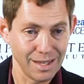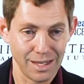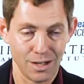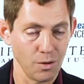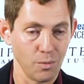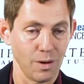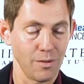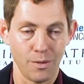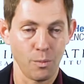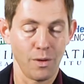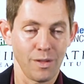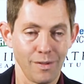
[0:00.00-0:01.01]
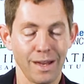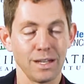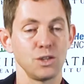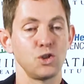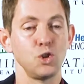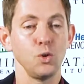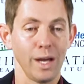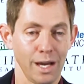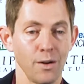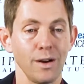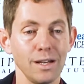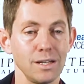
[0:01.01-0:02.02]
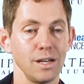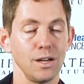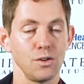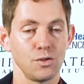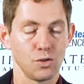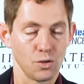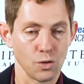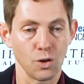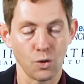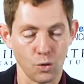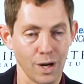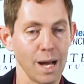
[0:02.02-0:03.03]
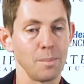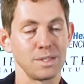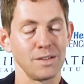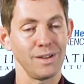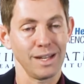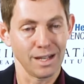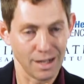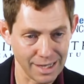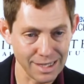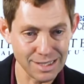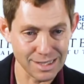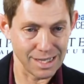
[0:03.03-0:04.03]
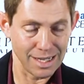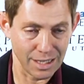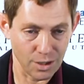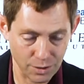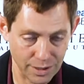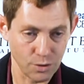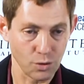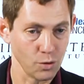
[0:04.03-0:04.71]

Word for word: you know, where the, where the land is too arid to grow crops of any kind and it can only grow